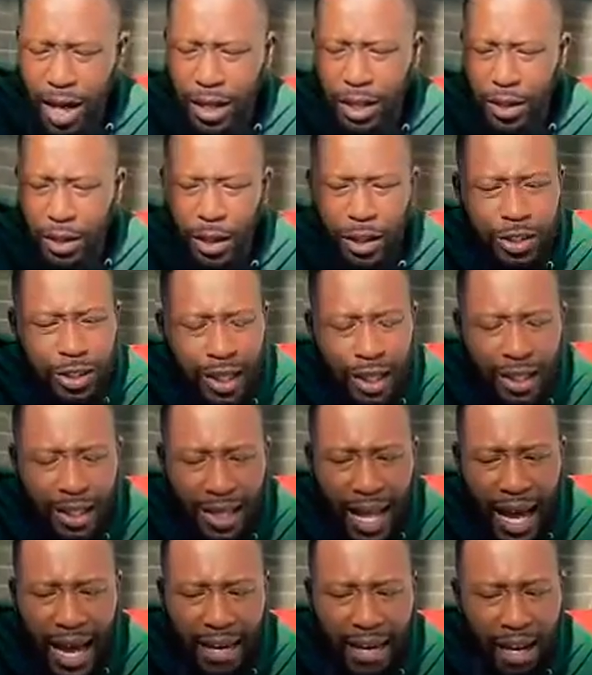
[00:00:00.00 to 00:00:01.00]
There's a
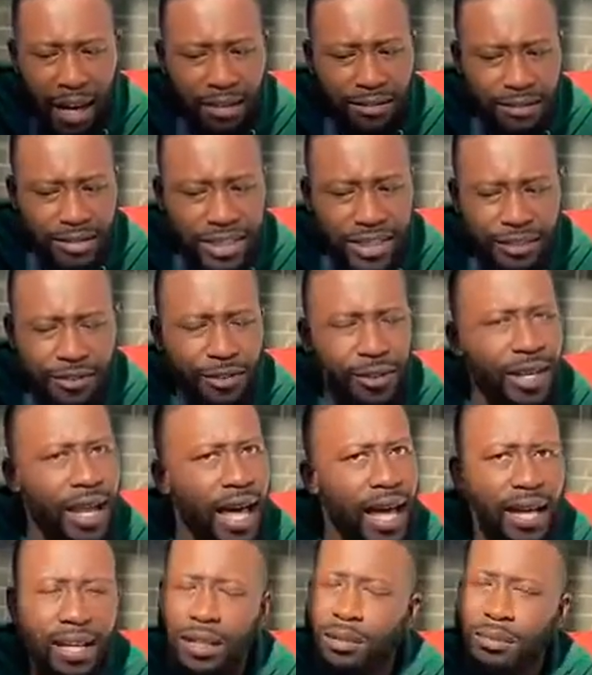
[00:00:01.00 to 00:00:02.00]
lot of different
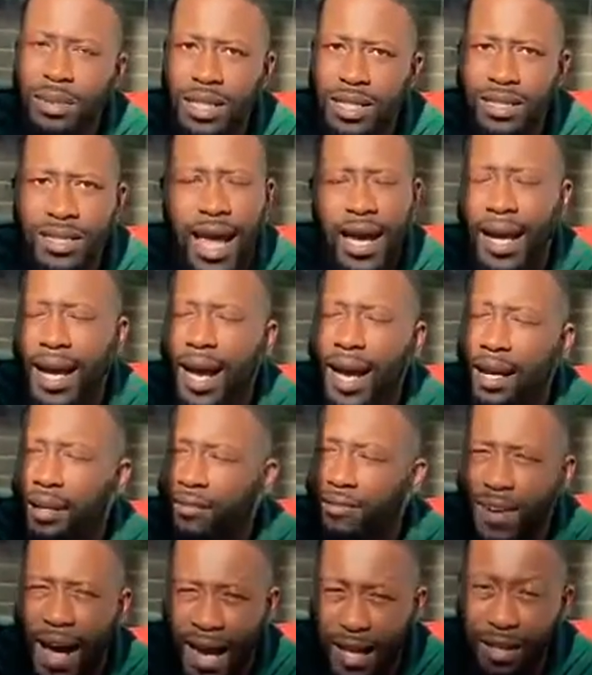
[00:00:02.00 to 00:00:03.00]
elements that kind of
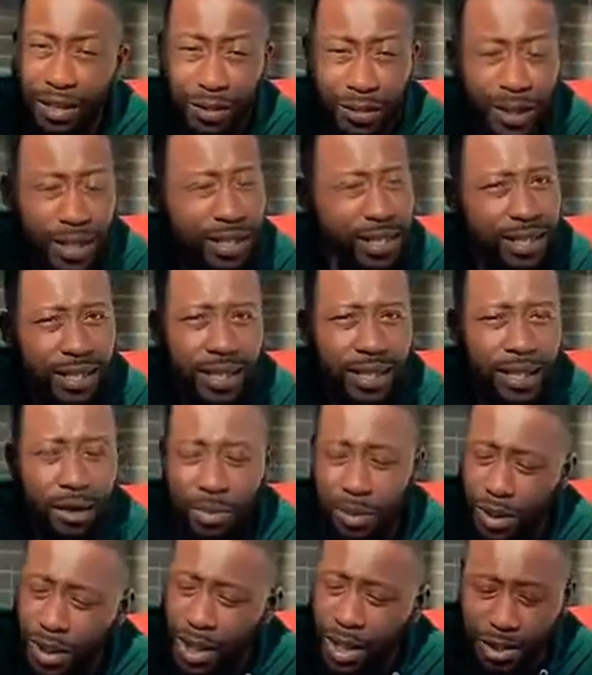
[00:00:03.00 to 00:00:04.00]
factor into the
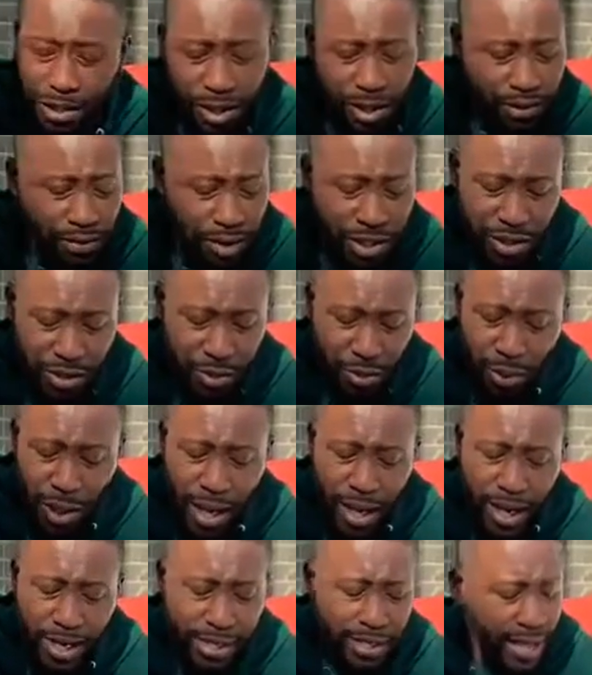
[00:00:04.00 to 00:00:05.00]
production of this
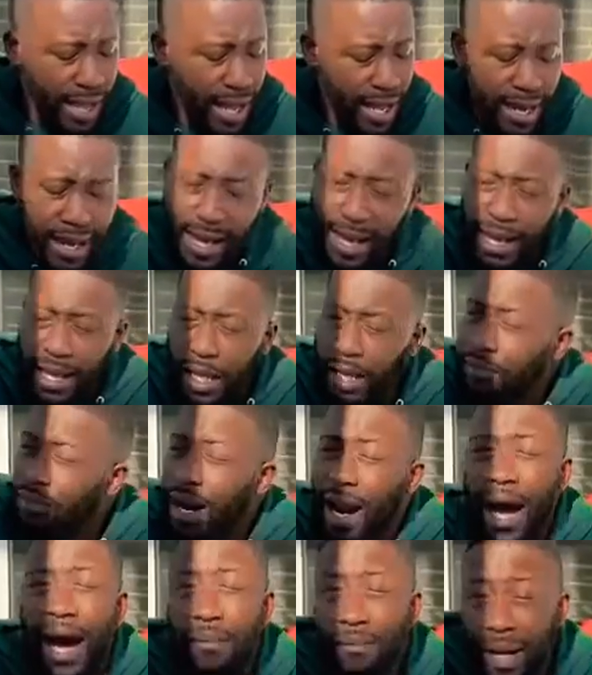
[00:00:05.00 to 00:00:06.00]
wine that
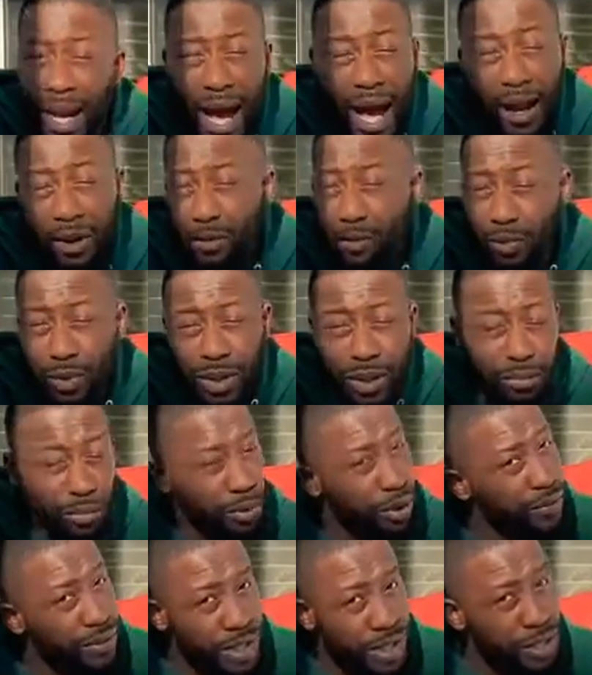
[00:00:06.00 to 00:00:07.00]
even I'm not really
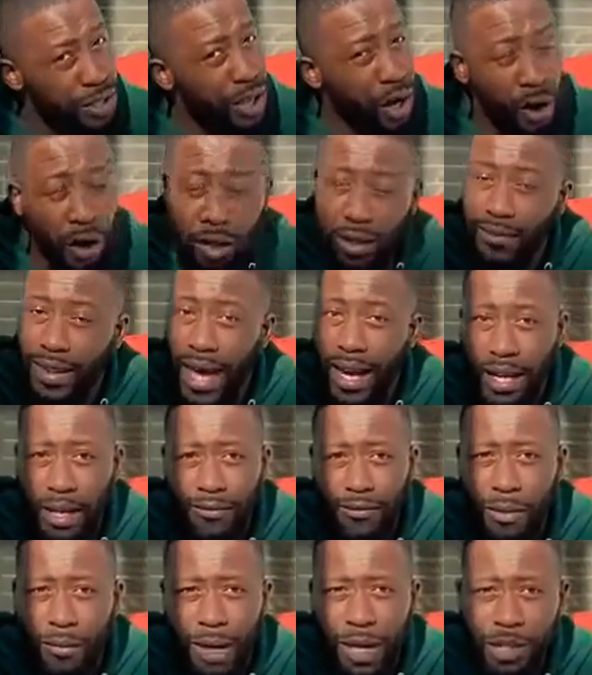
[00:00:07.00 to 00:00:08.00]
privy to all of that
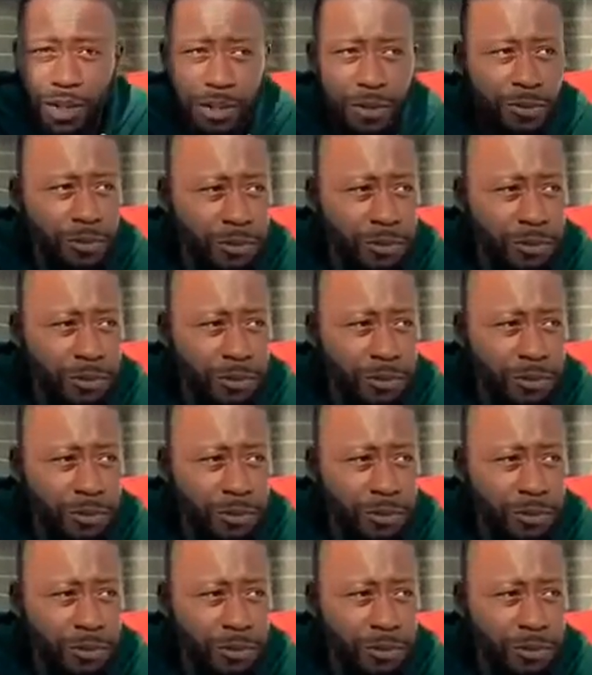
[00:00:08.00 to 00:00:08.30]
information,